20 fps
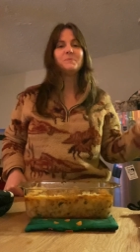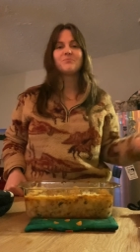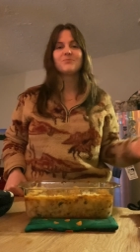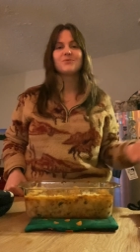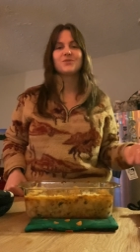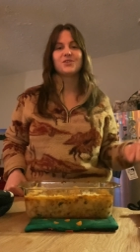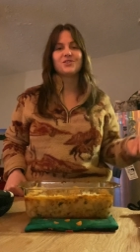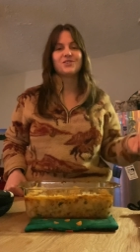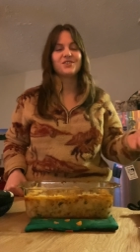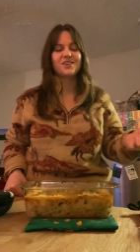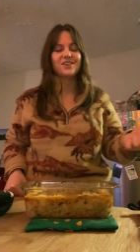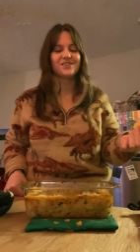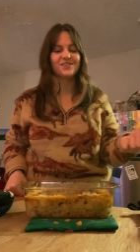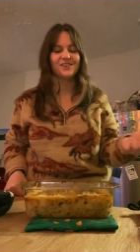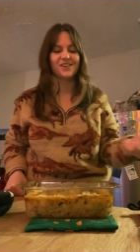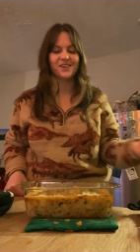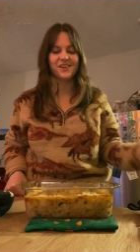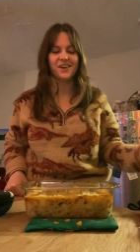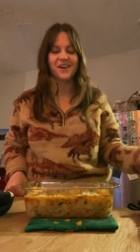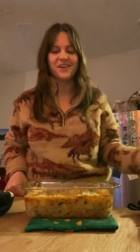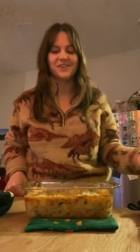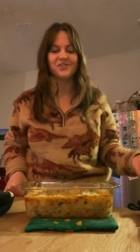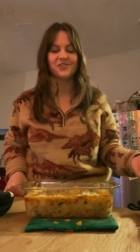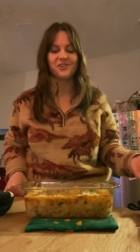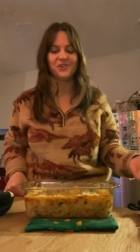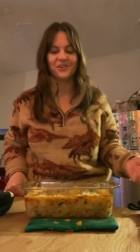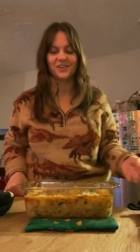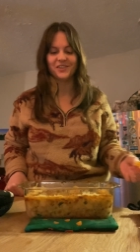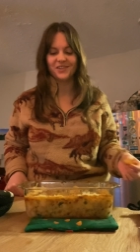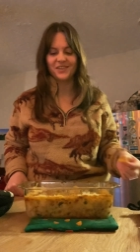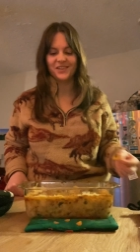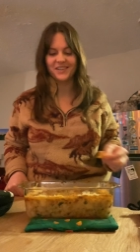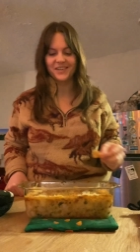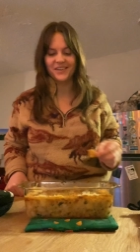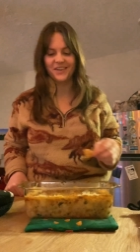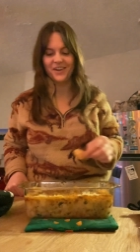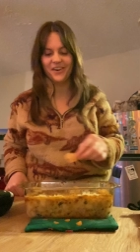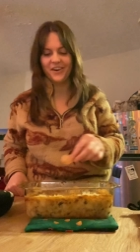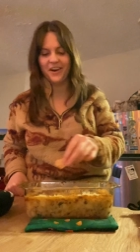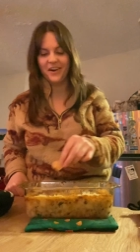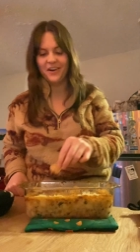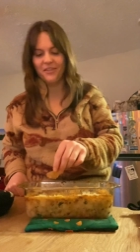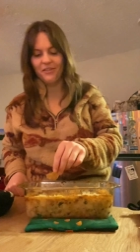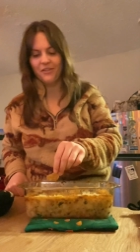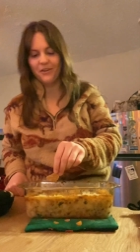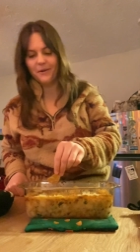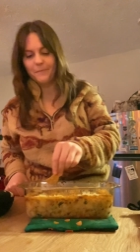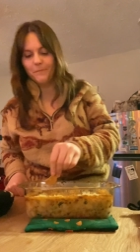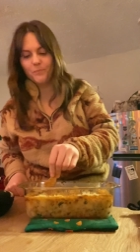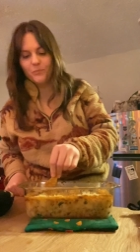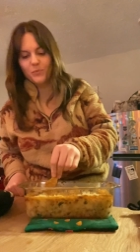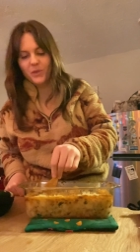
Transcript: just tastes like queso because I didn't get anything.